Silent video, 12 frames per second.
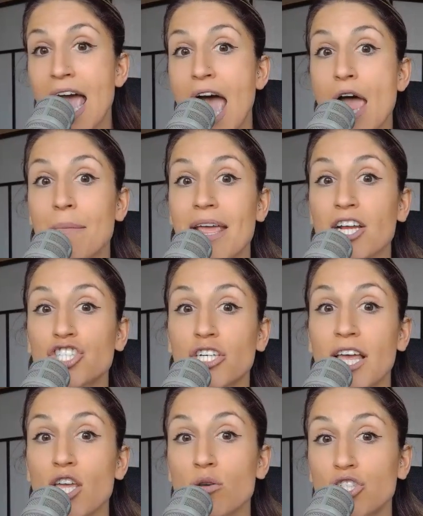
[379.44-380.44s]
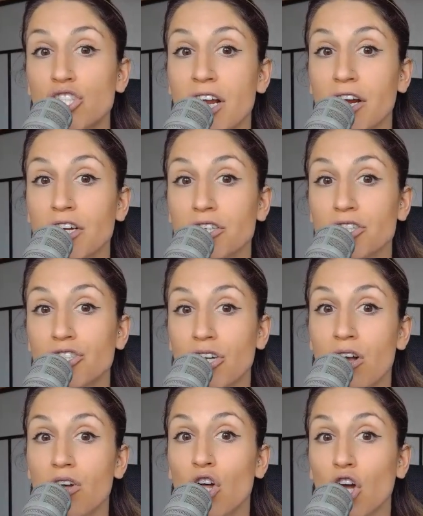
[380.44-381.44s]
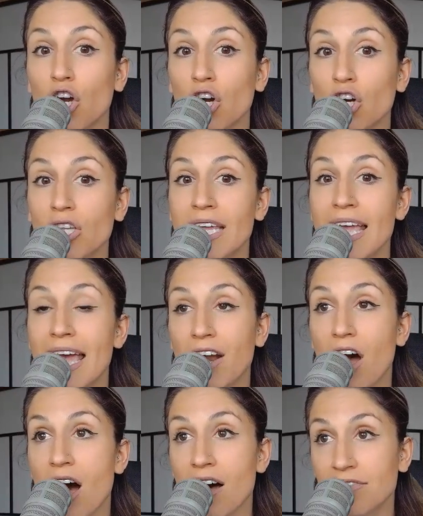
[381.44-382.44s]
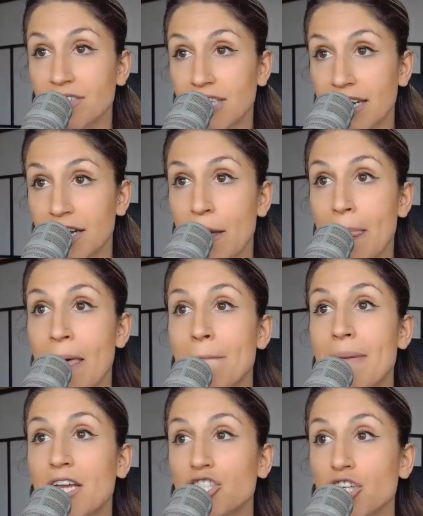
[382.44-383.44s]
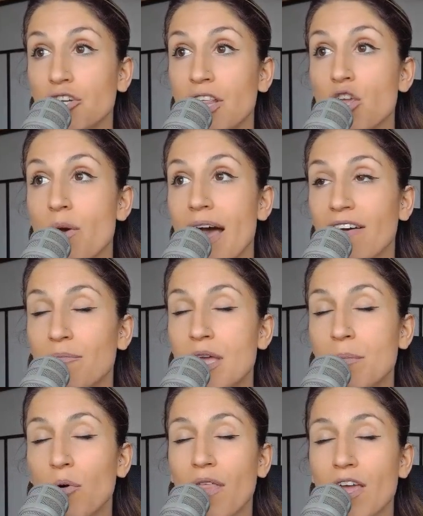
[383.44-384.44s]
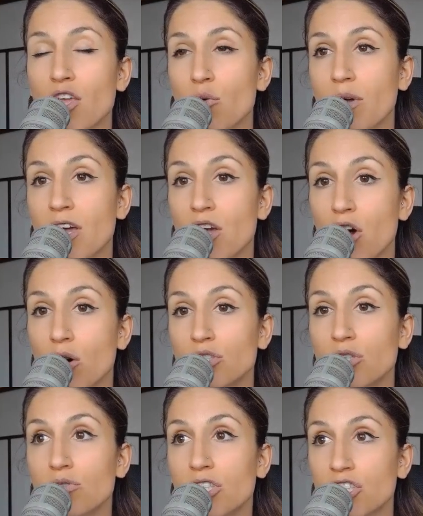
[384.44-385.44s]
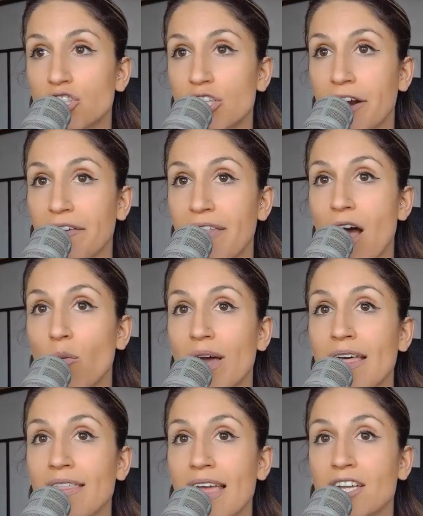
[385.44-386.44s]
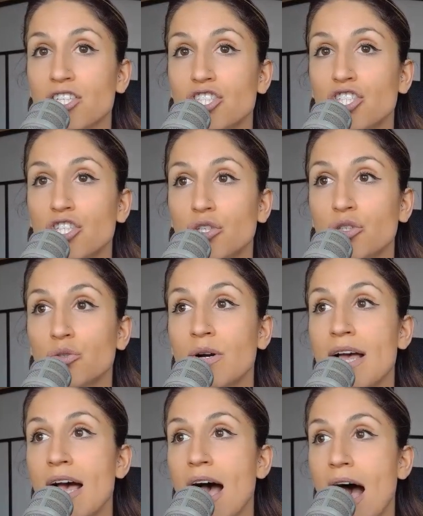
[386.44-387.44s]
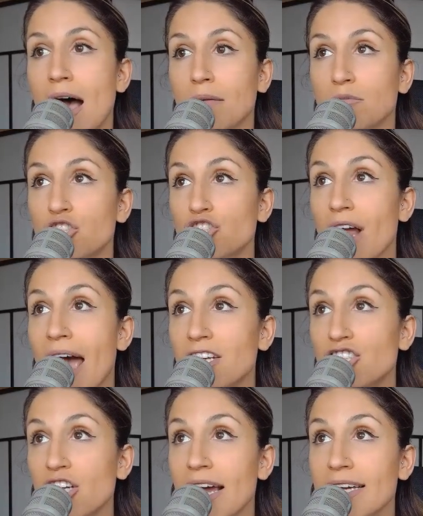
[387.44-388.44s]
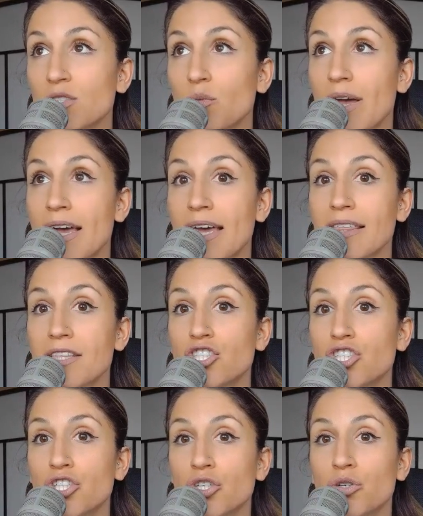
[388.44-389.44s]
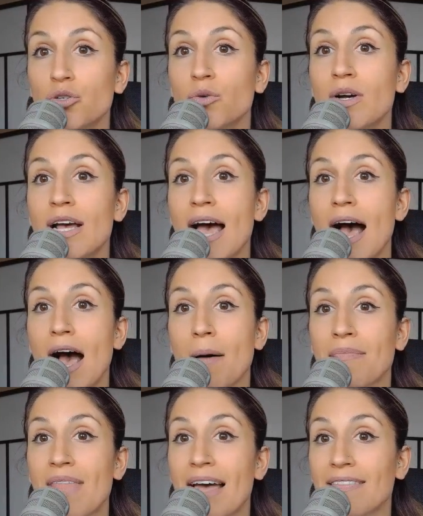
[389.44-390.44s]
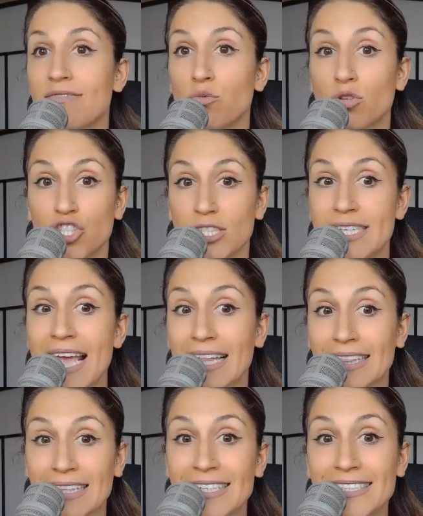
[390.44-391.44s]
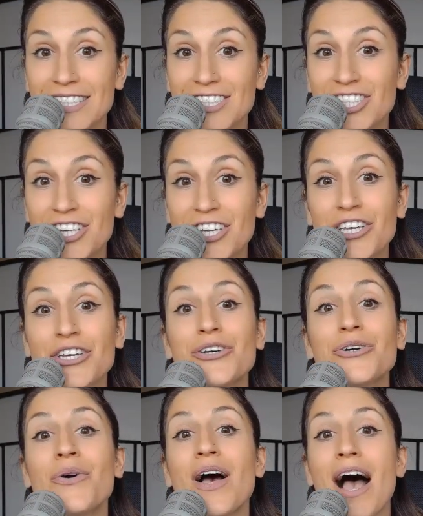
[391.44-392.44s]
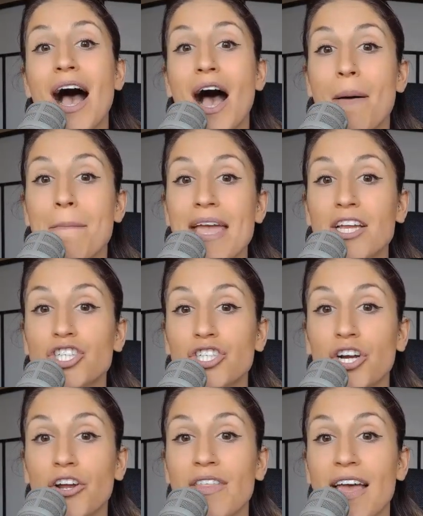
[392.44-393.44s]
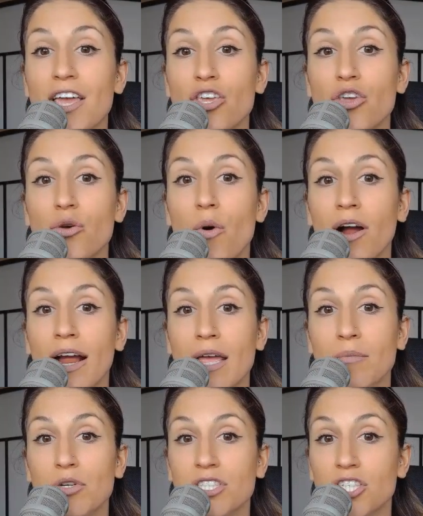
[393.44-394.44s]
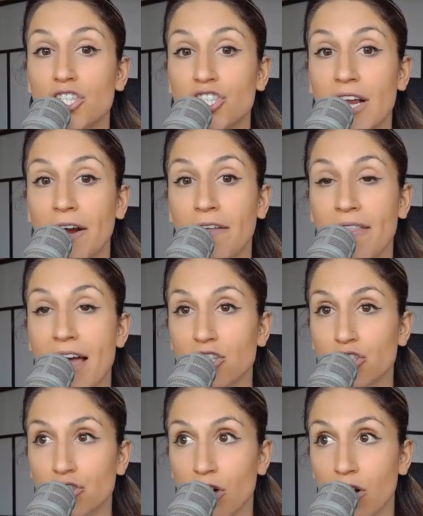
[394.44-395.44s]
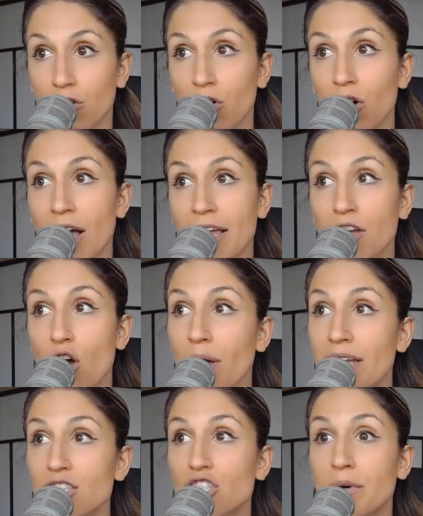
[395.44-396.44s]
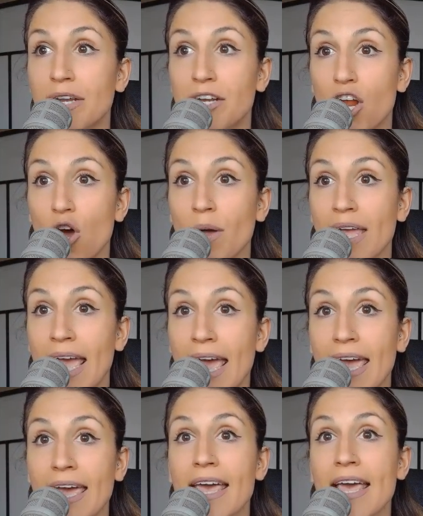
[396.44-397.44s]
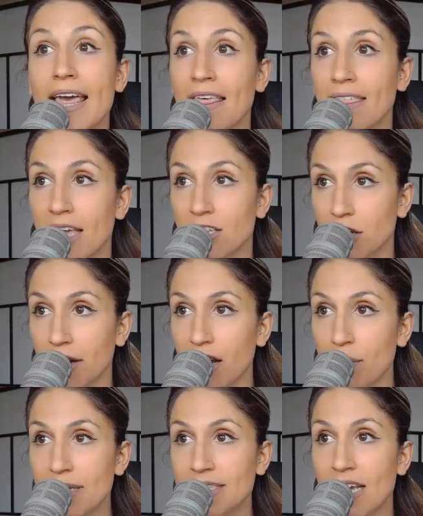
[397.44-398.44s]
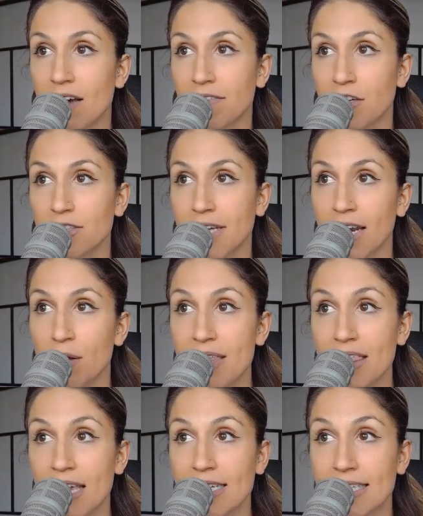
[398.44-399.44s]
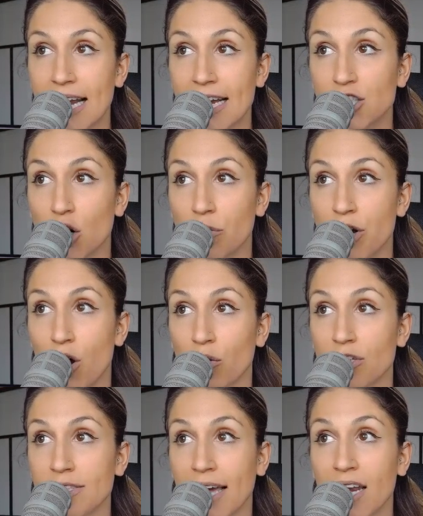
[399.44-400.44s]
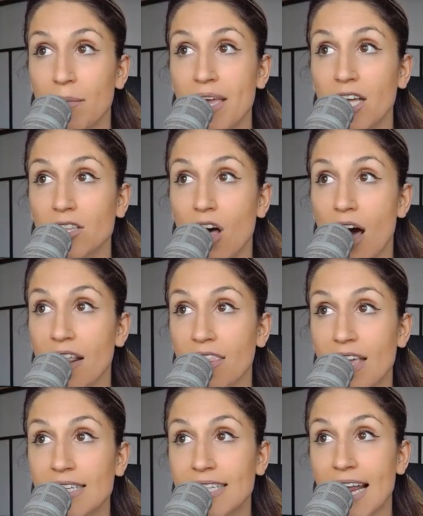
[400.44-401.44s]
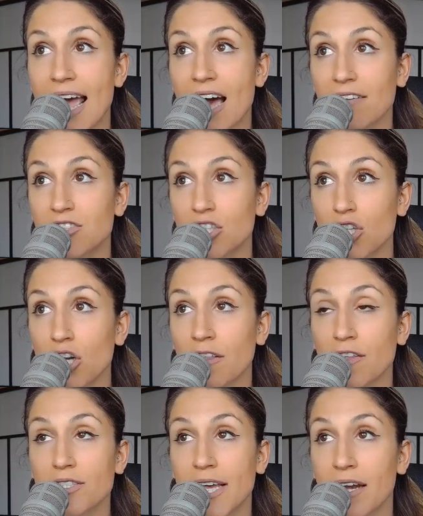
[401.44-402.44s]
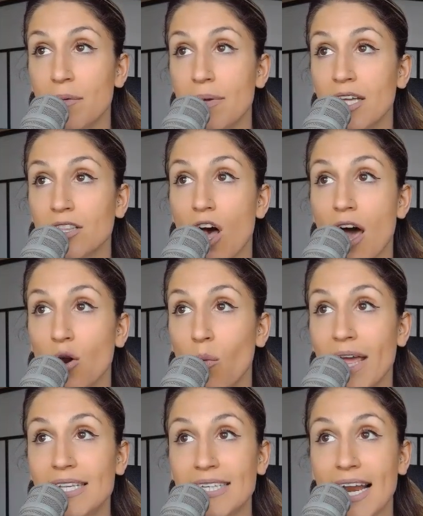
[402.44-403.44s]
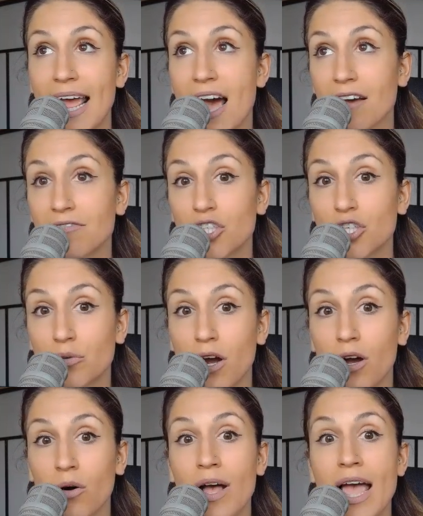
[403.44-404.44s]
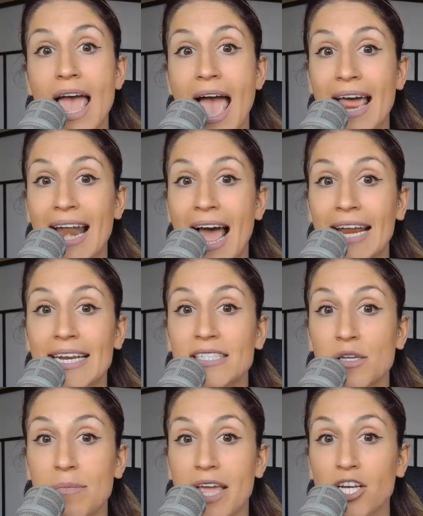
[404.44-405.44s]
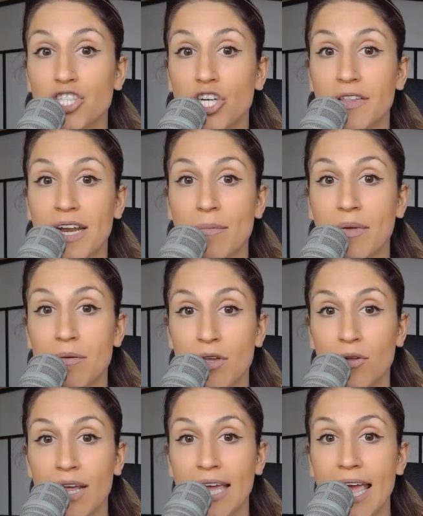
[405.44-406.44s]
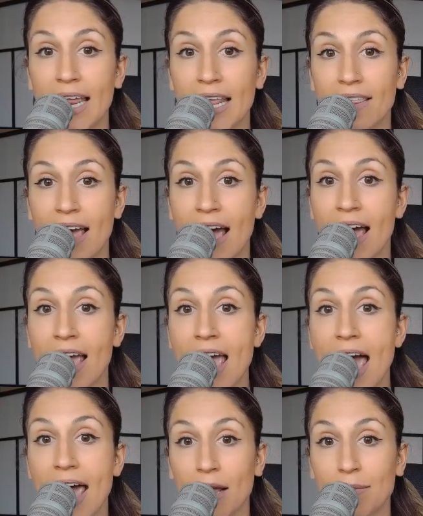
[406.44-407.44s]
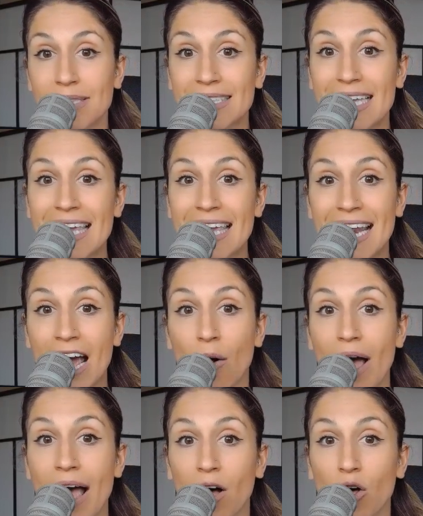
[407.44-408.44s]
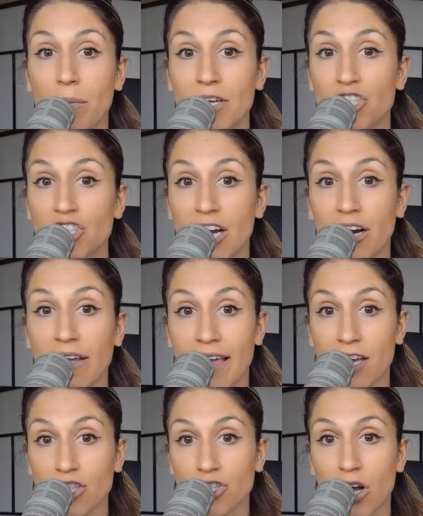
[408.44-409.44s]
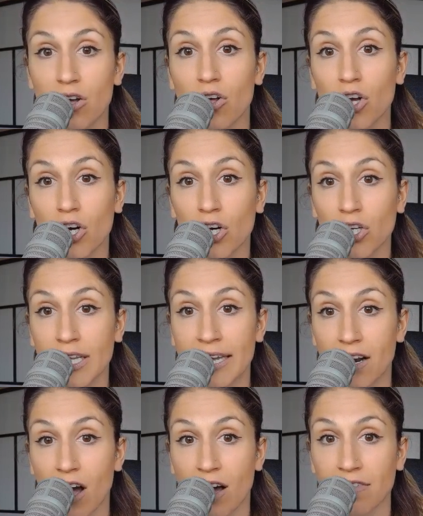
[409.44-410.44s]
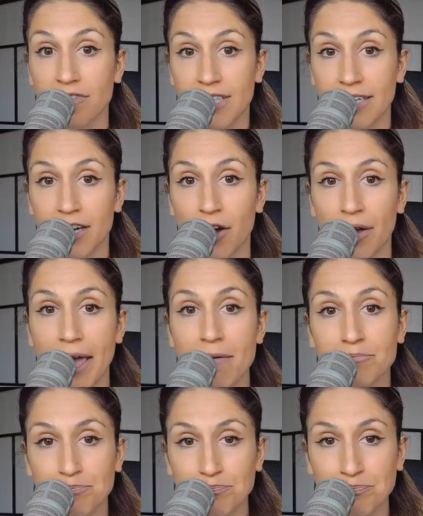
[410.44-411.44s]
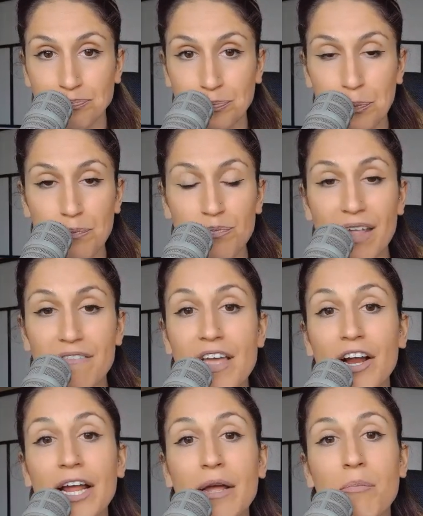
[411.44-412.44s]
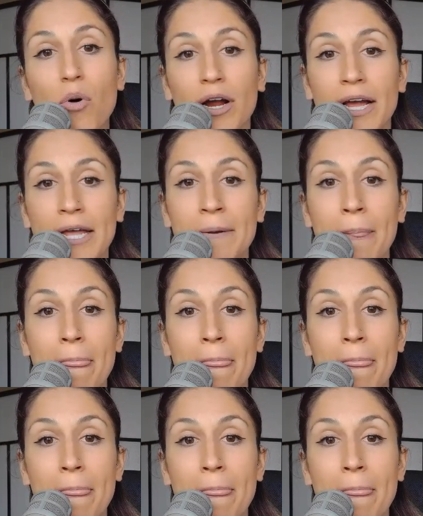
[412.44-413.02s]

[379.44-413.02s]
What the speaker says: And make sure that you share your struggle early and often. Make sure that you have people that you can go to share that with and to strategize with, to that will just, listen to you. Make sure that you are able to share that struggle and go into it knowing, hey, things are going to be tough. There's going to be things that I don't know. There's going to be a lot of things that I have to learn. There's going to be a lot of ways that I have to grow. And I need to make sure that I'm communicating that and I'm seeking out help and sharing that struggle early and often. Okay? Very important.